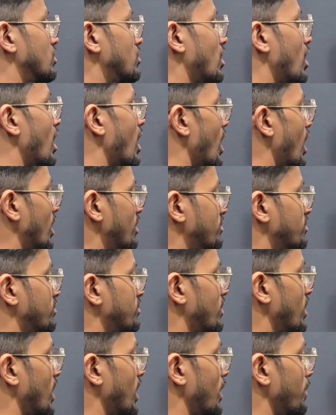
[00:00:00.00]
to half
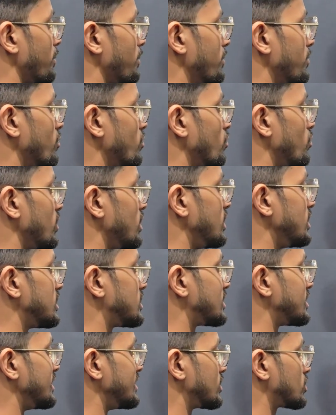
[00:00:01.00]

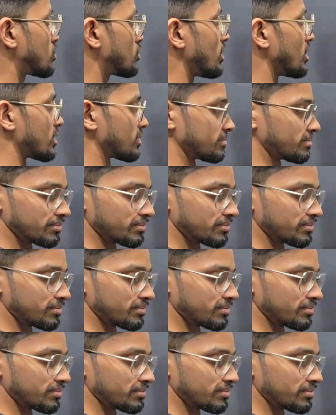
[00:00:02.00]
mvc square.